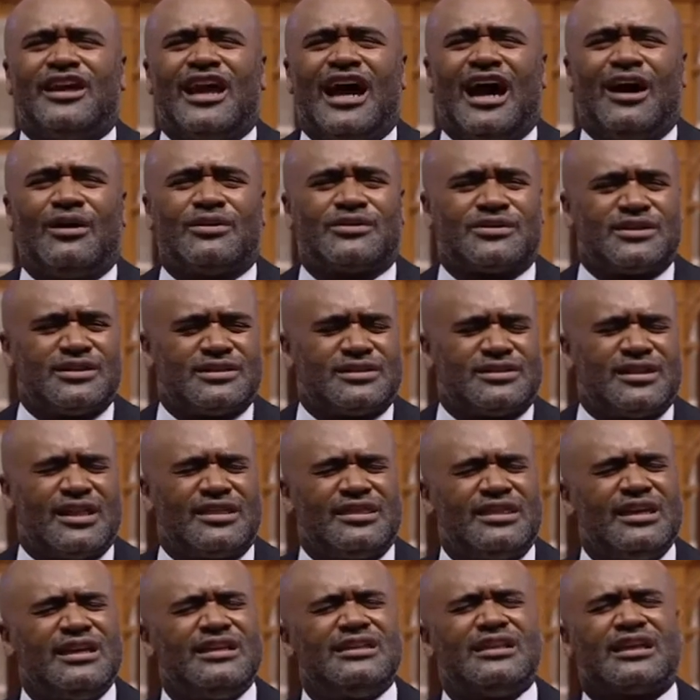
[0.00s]
The thing that
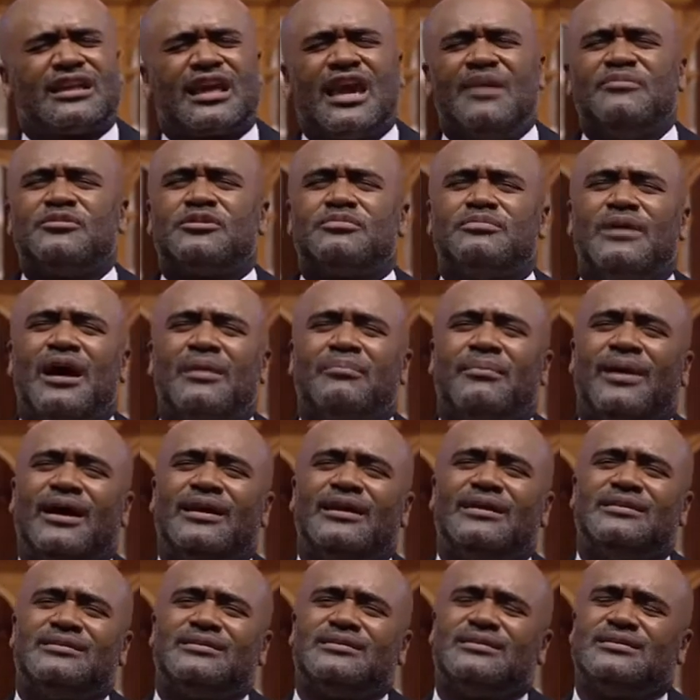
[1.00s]
came to my mind is
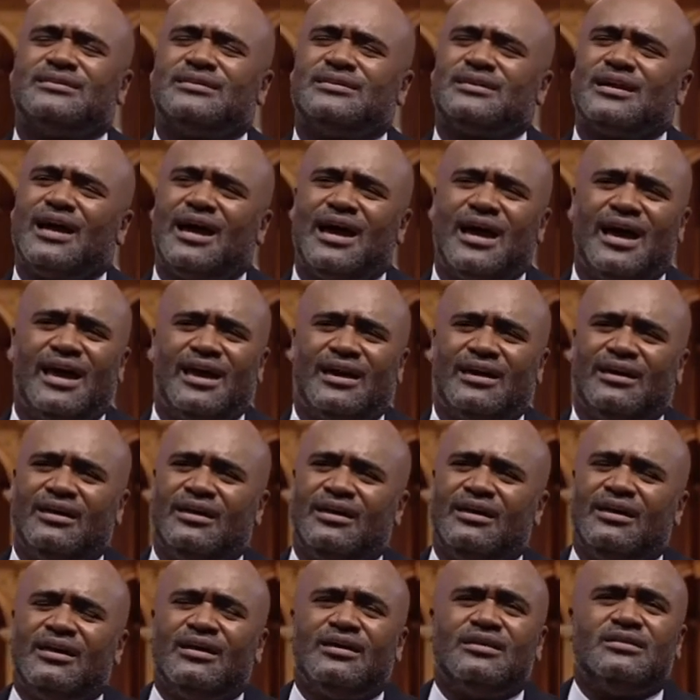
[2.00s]
Chai,
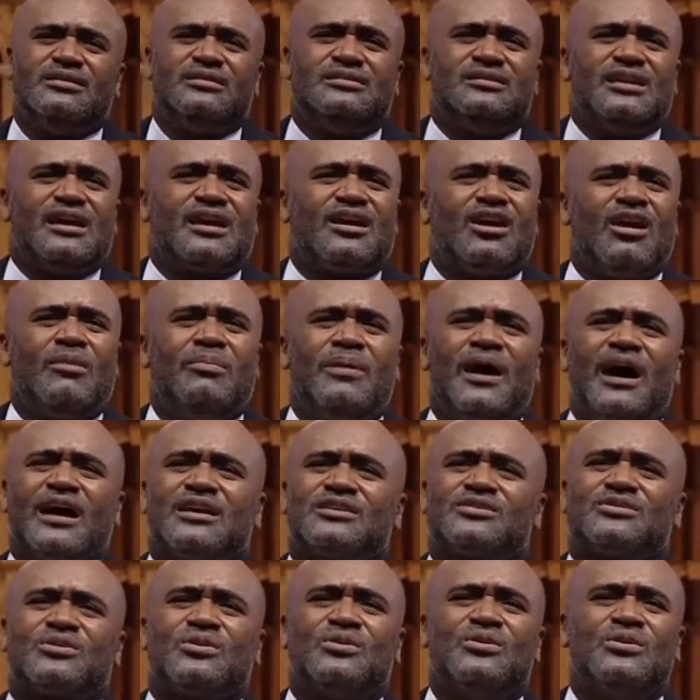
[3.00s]
Jacob has
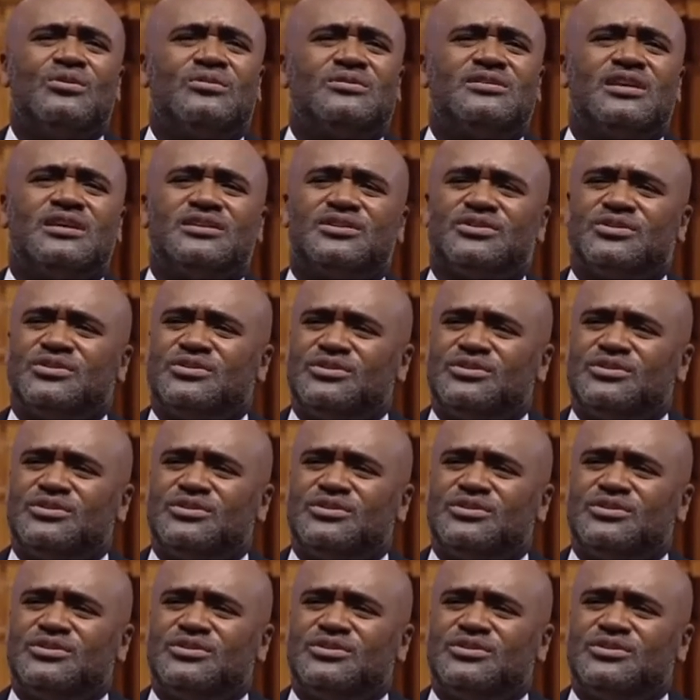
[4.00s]
cooked a stew.